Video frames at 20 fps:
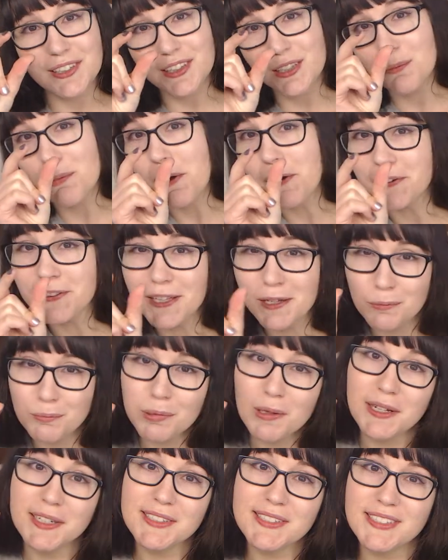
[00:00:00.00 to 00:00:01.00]
the part that
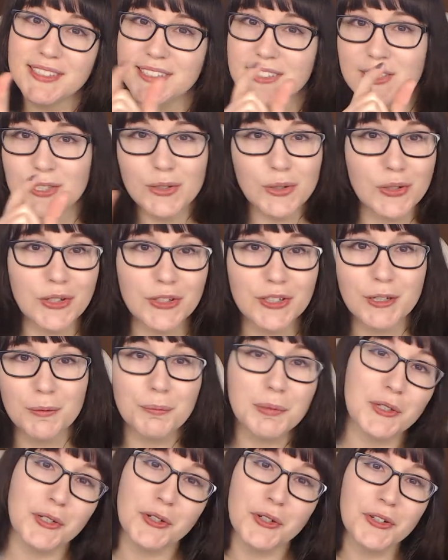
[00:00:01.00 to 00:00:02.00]
plugs into your
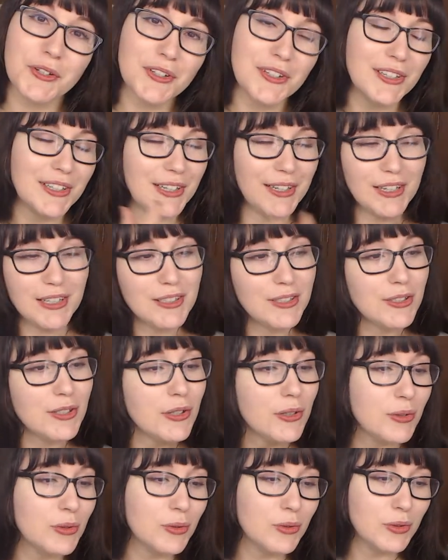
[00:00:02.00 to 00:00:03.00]
computer and
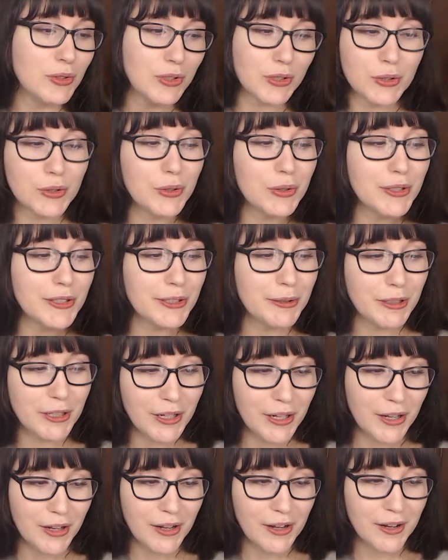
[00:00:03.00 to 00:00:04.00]
into your
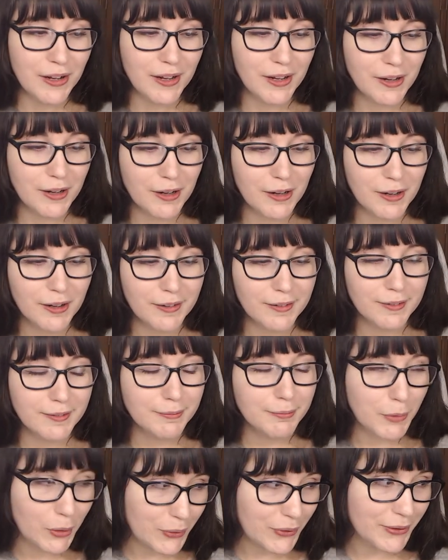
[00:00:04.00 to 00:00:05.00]

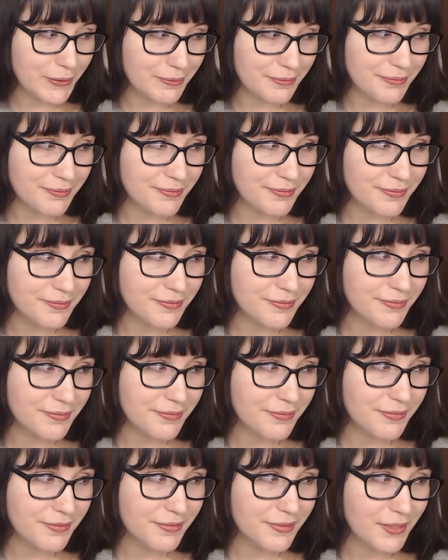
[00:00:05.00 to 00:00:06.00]
modem.
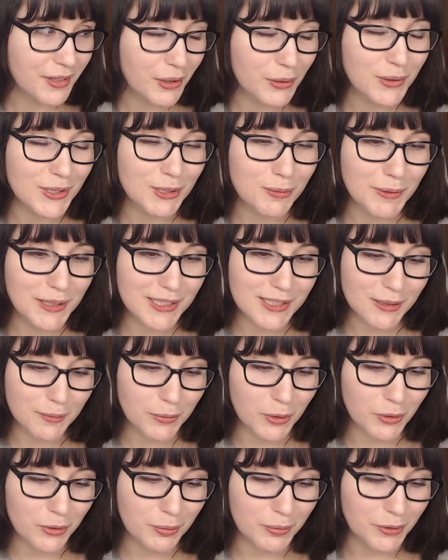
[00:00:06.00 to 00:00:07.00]
I always mix up
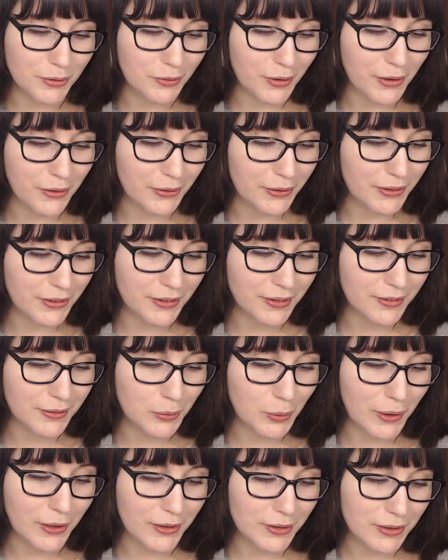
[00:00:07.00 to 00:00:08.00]
modem and router.
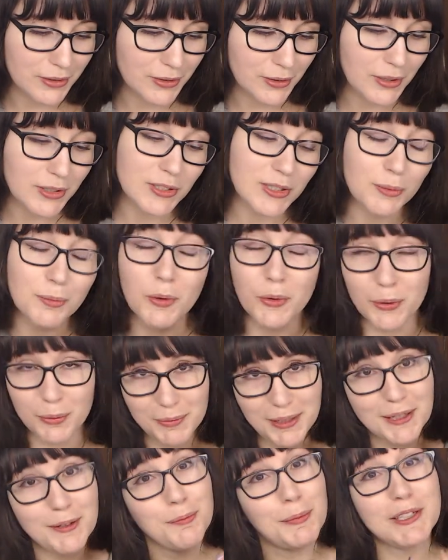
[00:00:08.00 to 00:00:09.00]
Wireless. It's a modem,
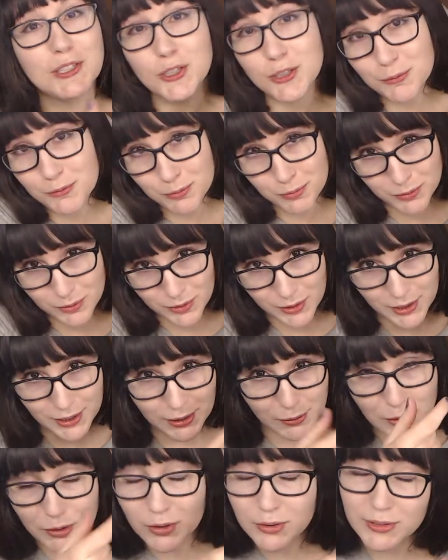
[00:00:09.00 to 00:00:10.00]
yeah. Make sure
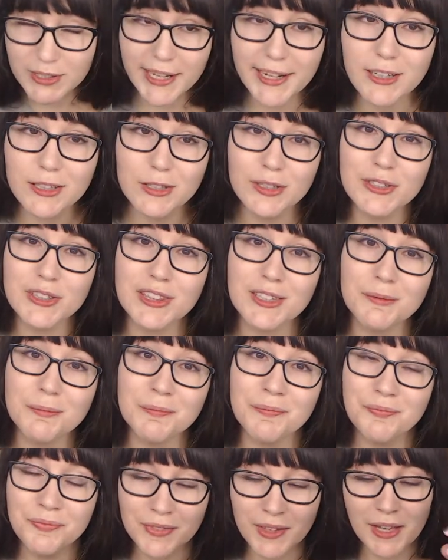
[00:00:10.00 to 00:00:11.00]
that, take a look at them.
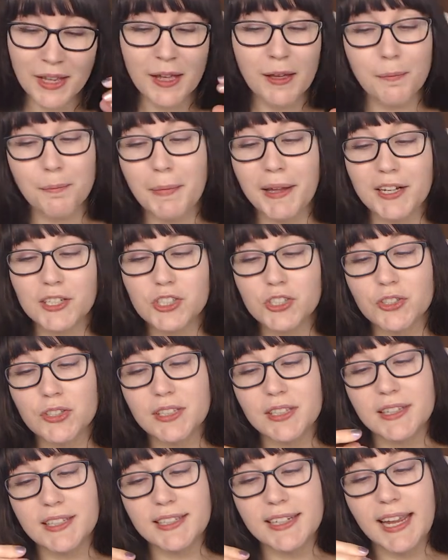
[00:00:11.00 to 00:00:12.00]
Make sure
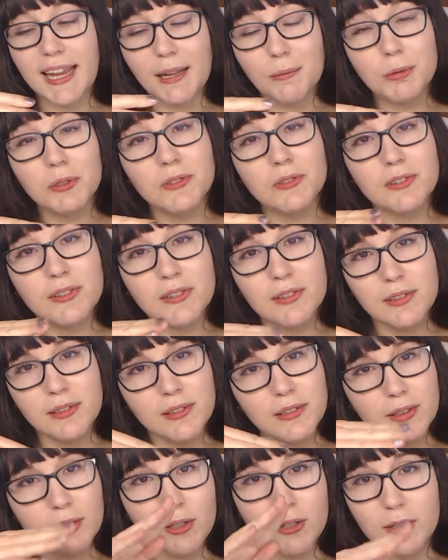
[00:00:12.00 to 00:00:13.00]
that the cable,
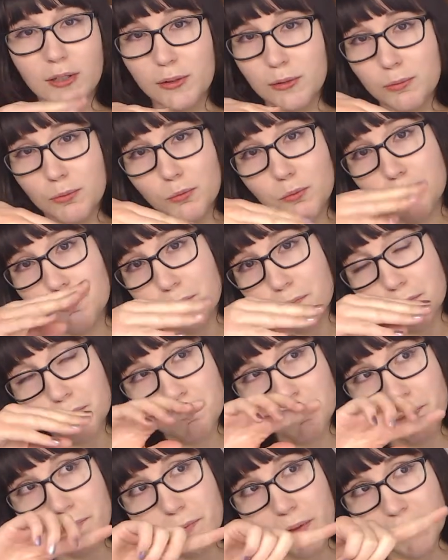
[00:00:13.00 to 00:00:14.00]
and
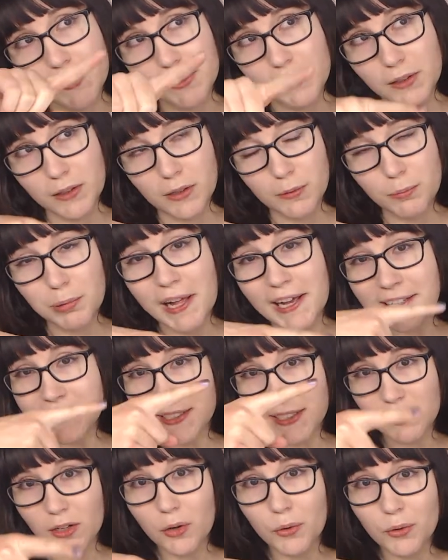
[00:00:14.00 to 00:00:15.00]
the
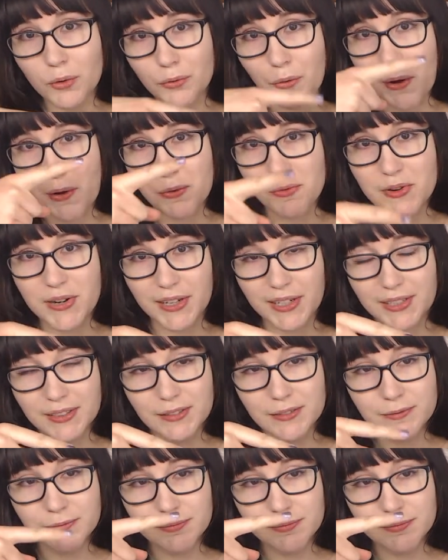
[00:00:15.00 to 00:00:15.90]
plastic coat around it,